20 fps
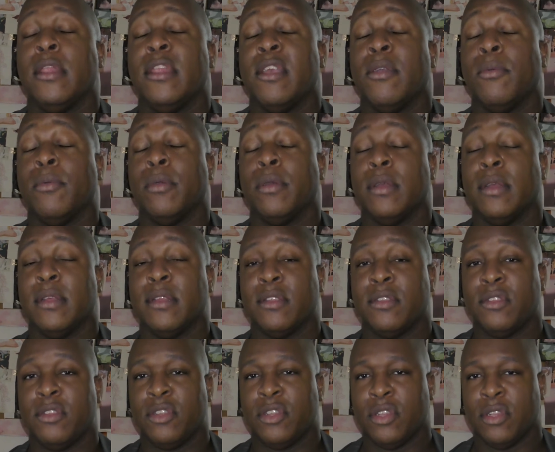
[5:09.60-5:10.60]
There will,
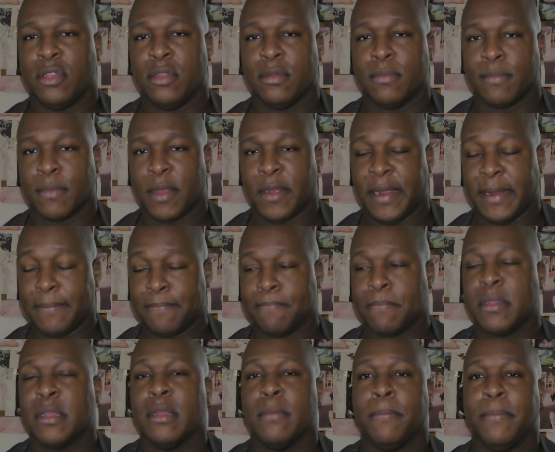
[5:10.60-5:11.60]
all right,
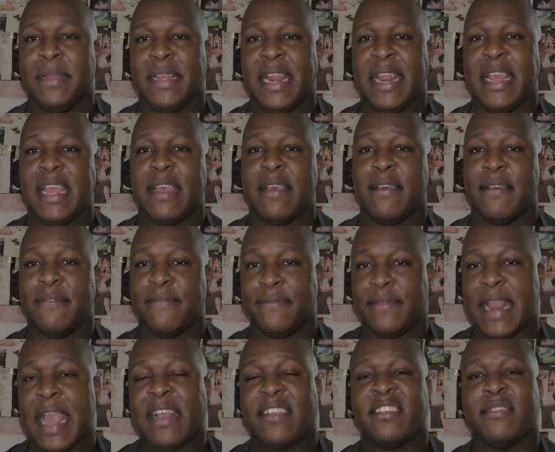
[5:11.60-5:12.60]
beginning of
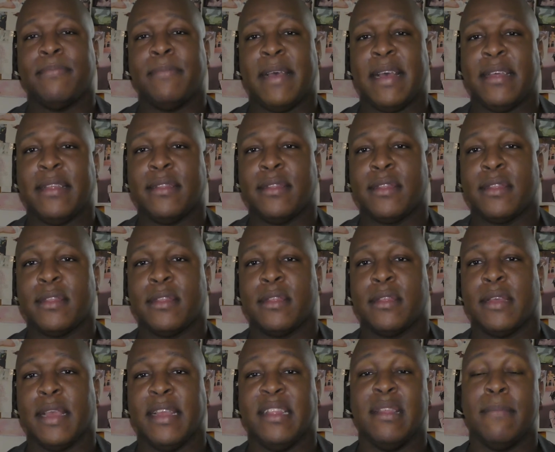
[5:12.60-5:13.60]
next
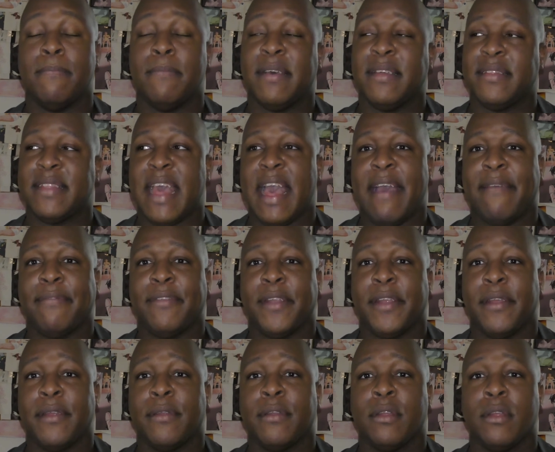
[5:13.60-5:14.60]
month and the month
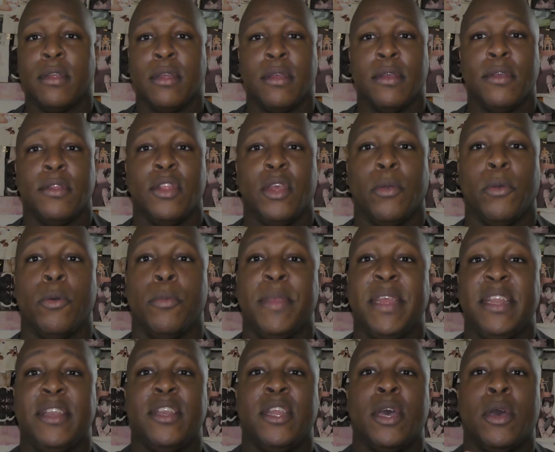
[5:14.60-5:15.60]
after, there will
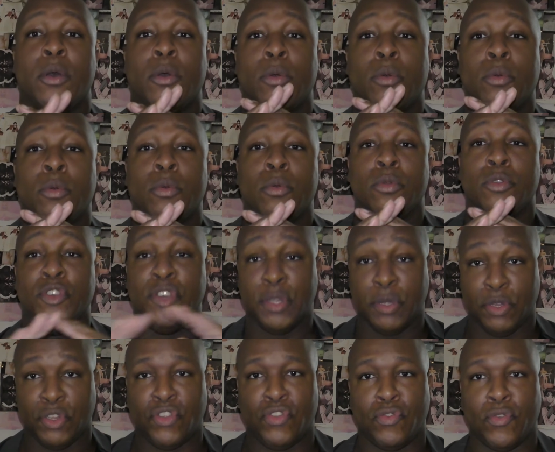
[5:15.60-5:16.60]
be no
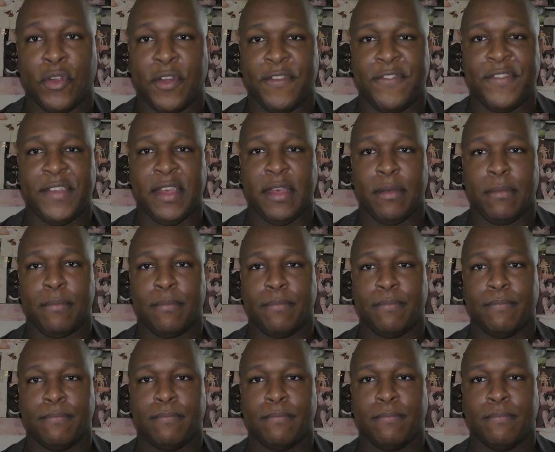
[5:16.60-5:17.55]
new short film.